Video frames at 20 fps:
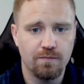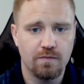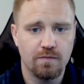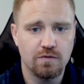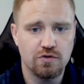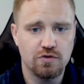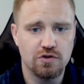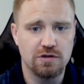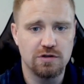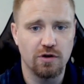
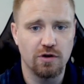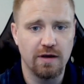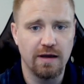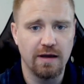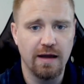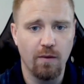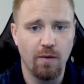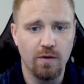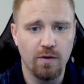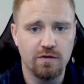just looking
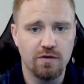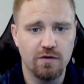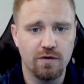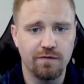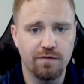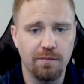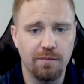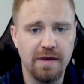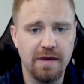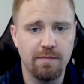at what's good
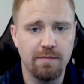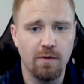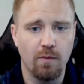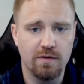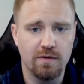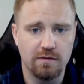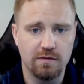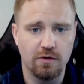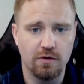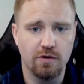for me, but
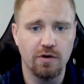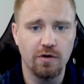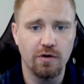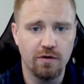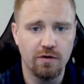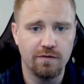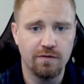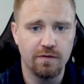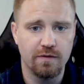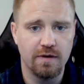what's looking
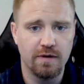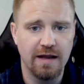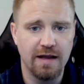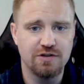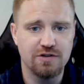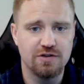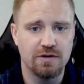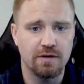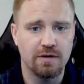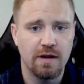good for the
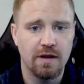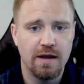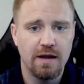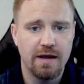nation.